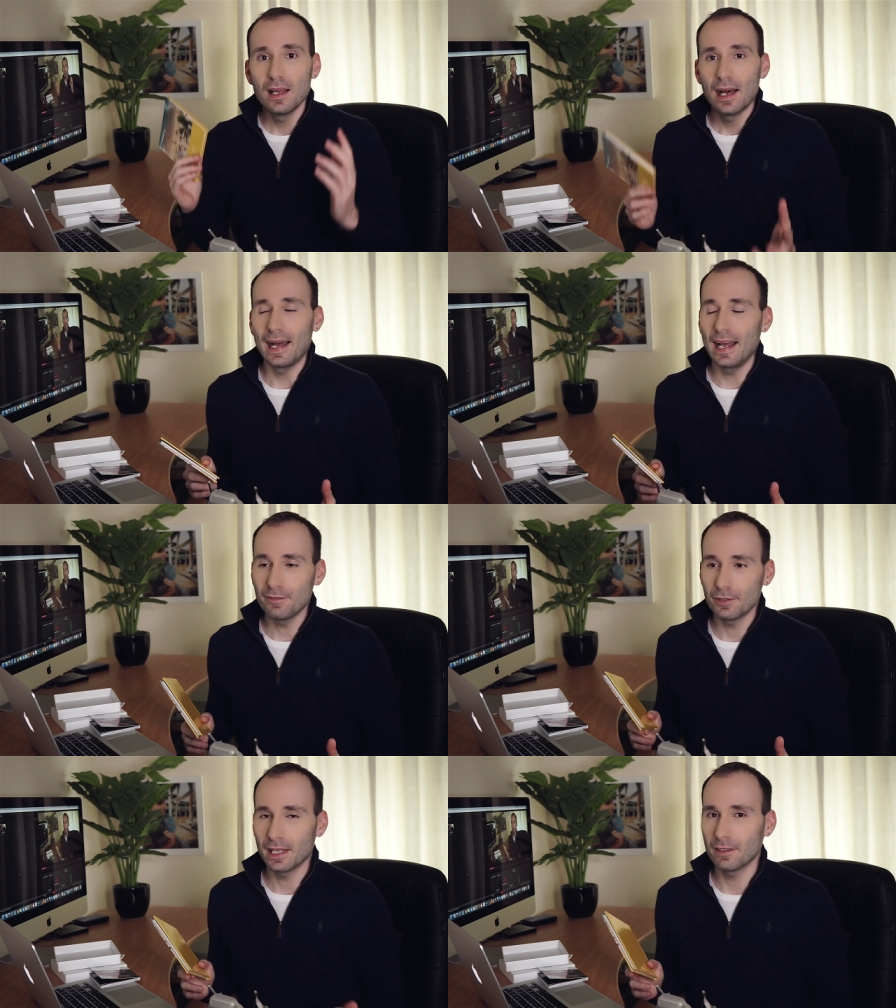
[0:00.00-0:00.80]
I have
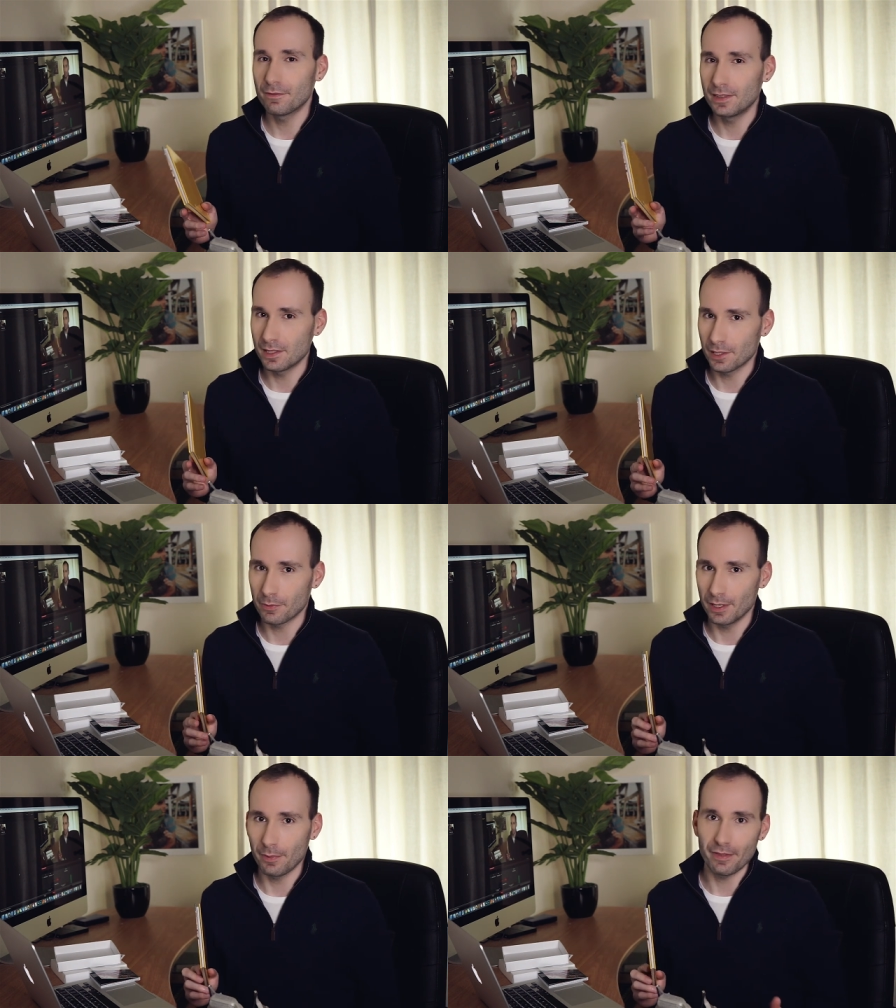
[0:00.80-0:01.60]
to kind of
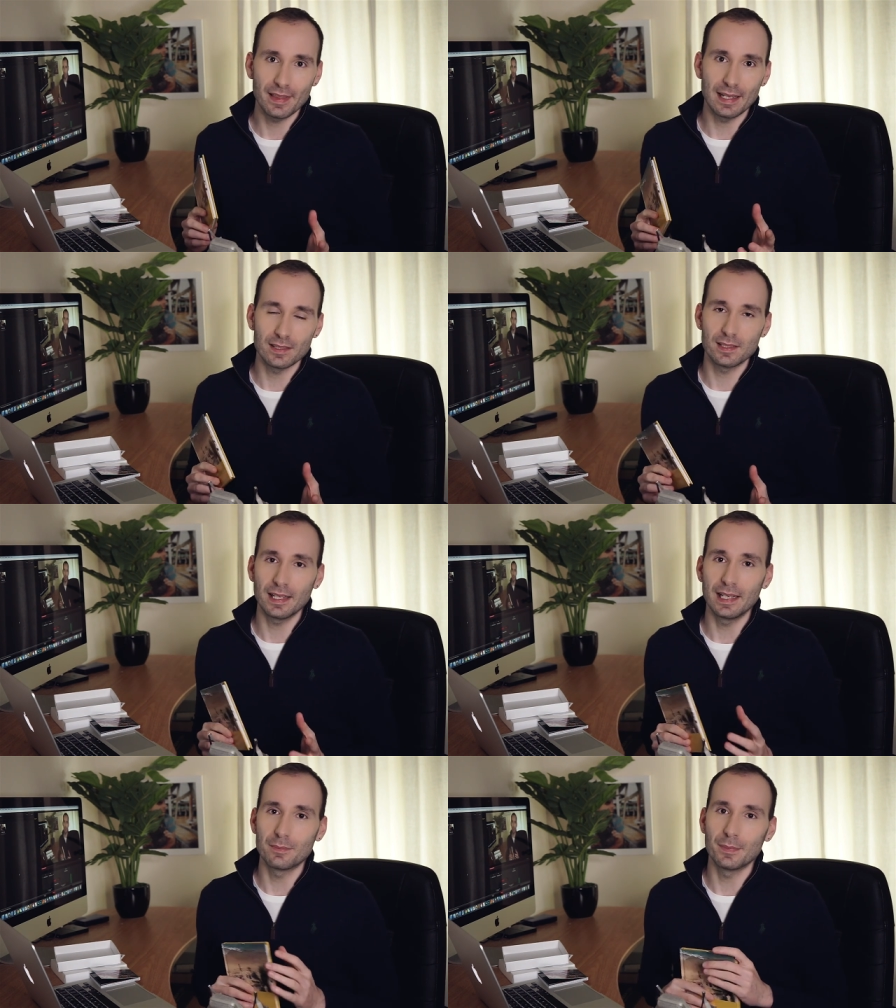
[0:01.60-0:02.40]
disagree with that
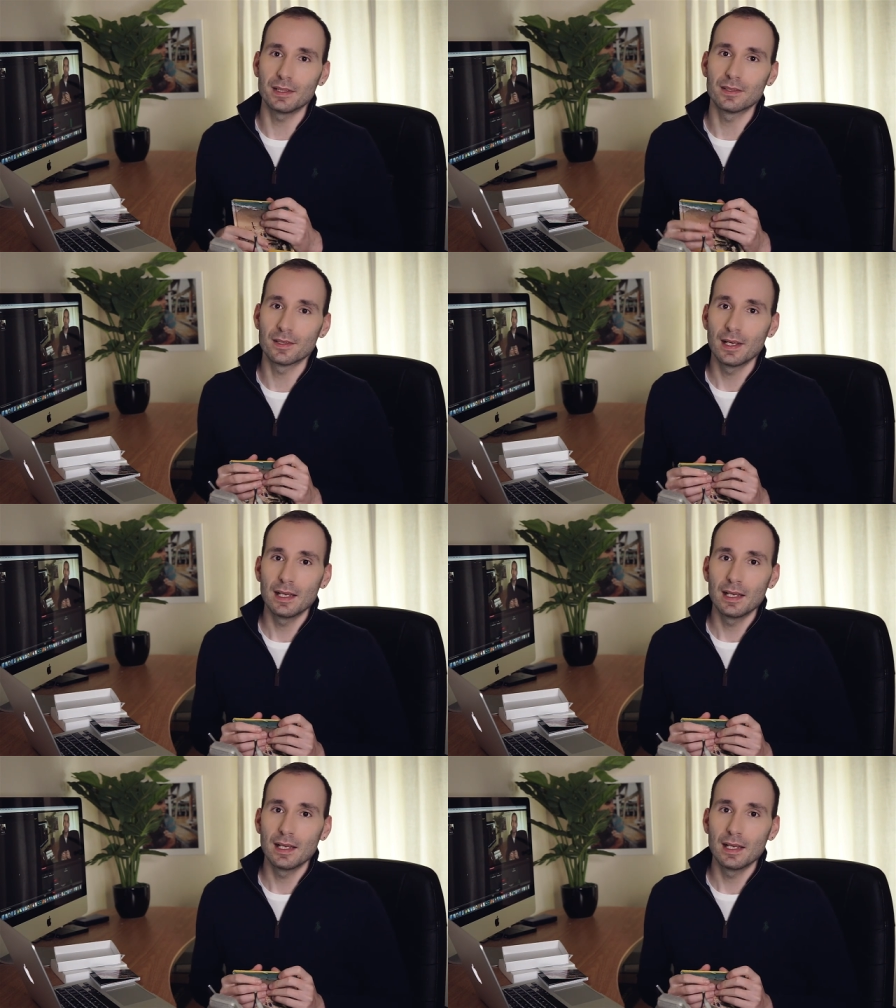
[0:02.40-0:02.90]
statement,